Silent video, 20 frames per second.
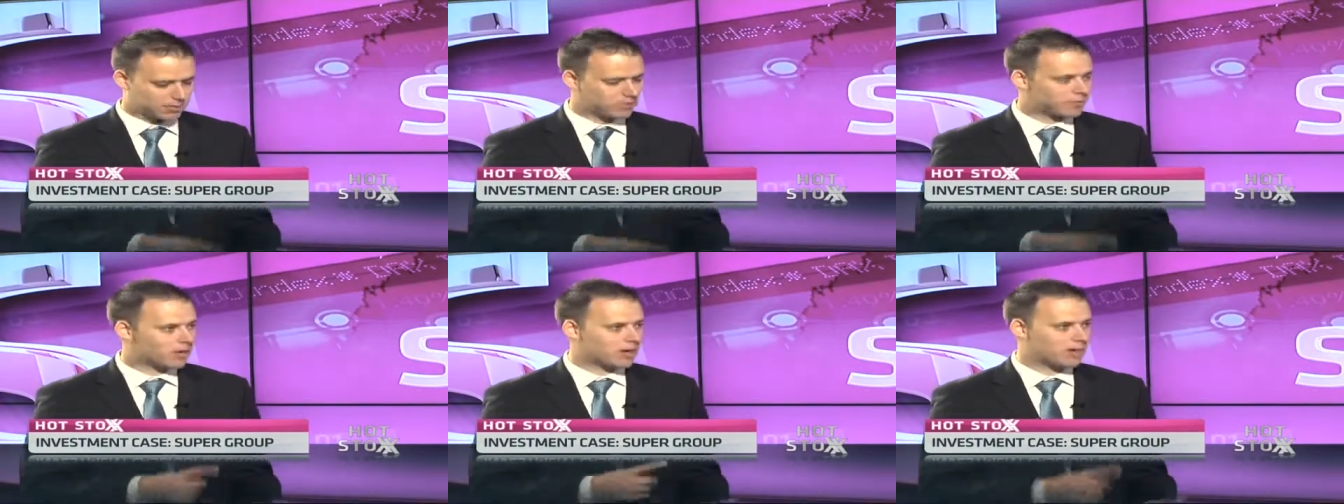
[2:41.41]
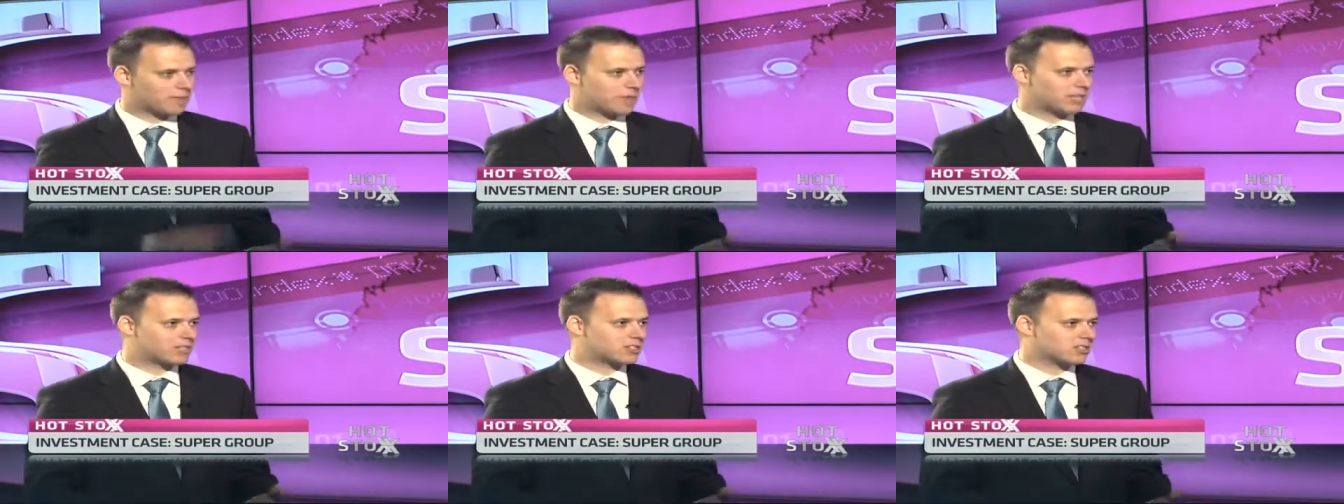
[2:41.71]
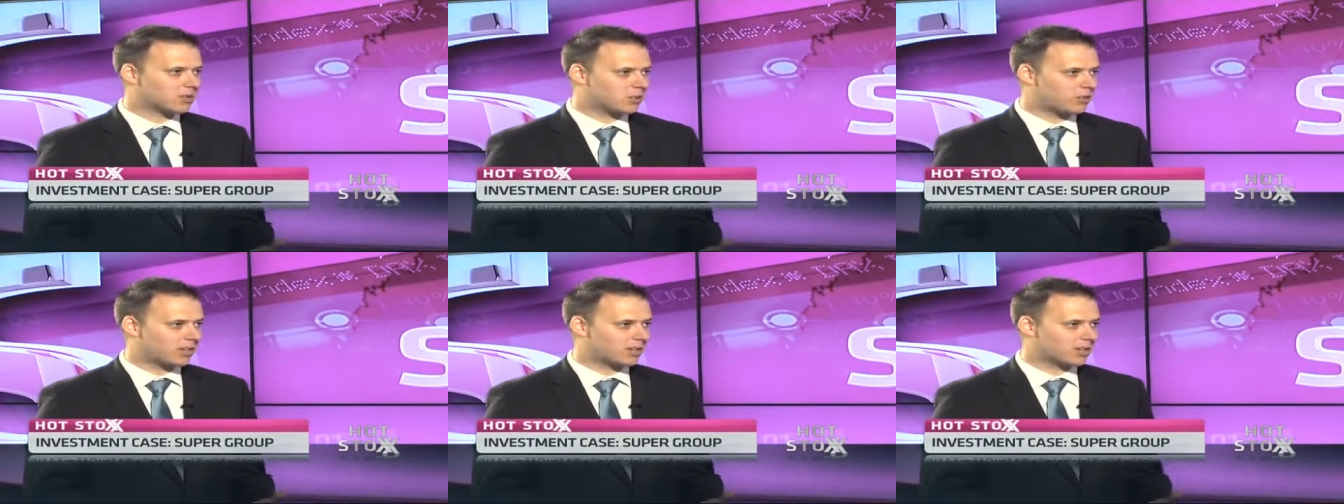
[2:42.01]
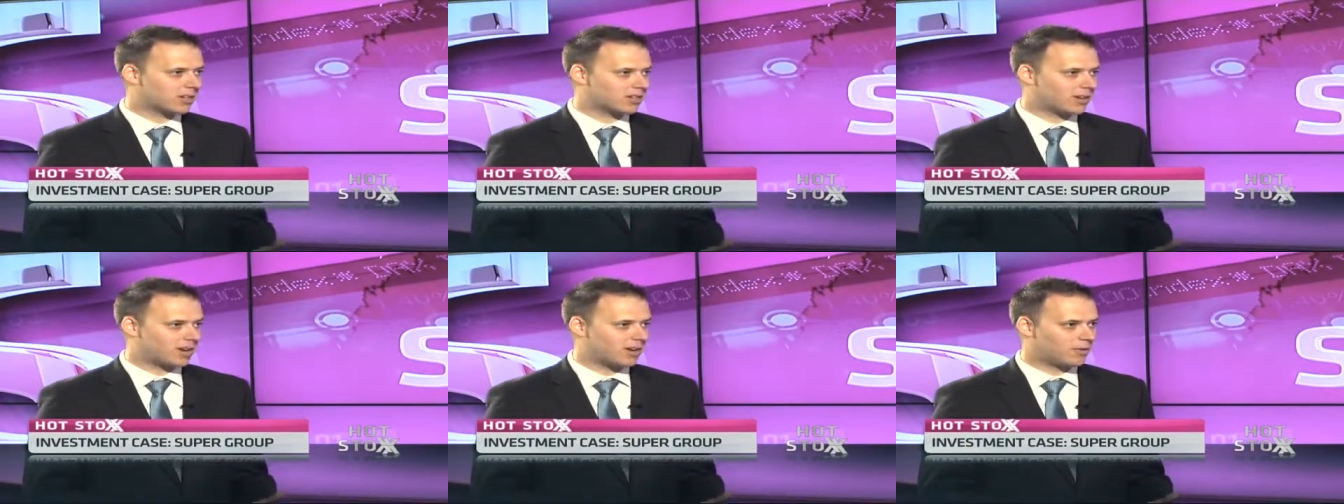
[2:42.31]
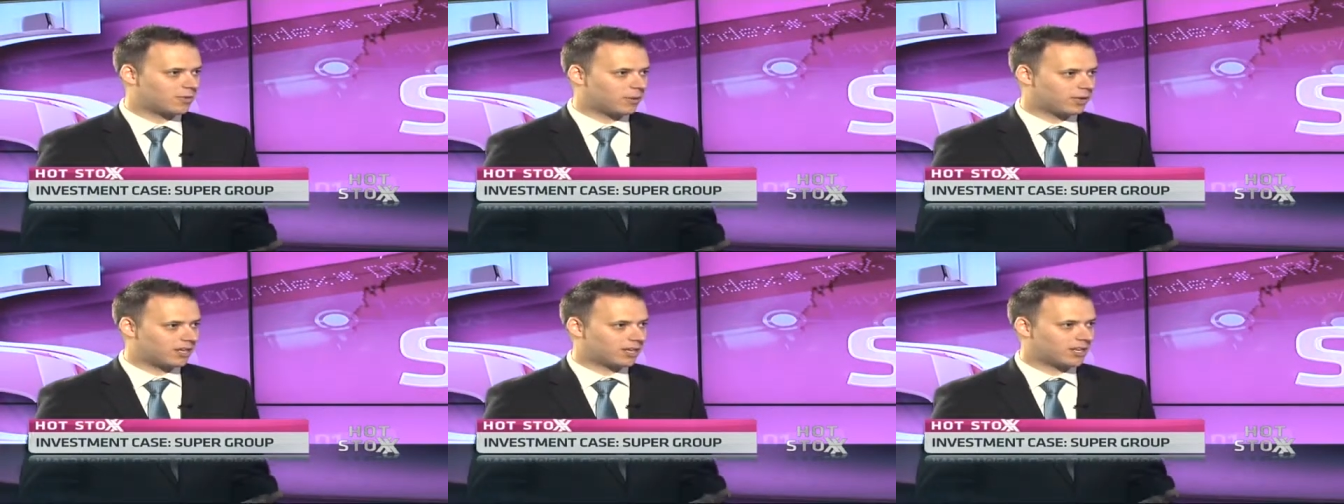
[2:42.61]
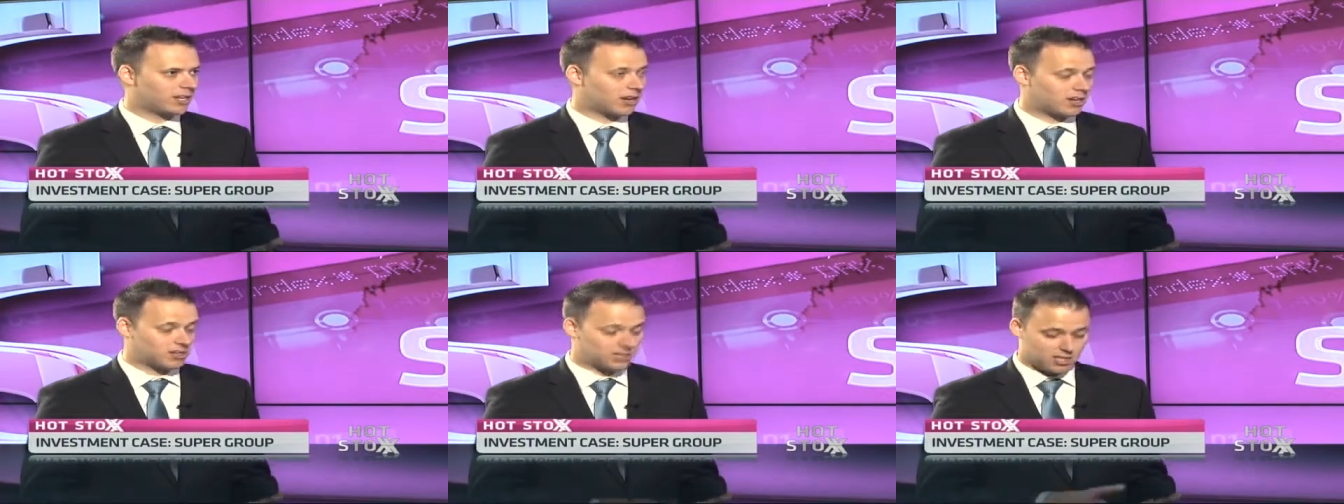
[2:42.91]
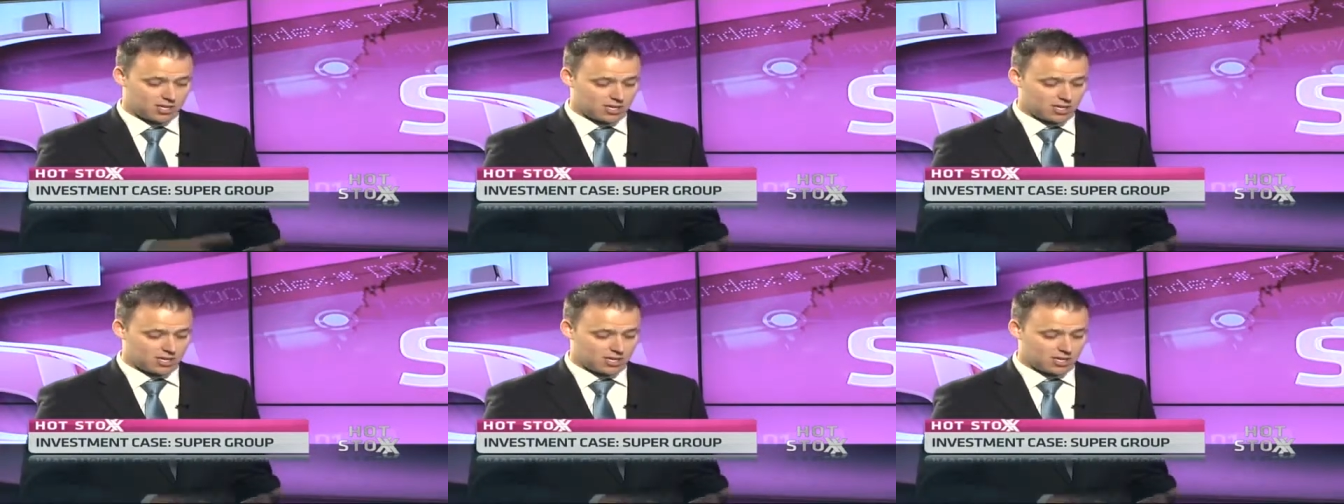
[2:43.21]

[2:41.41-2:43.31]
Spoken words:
We've already mentioned the weakening currency.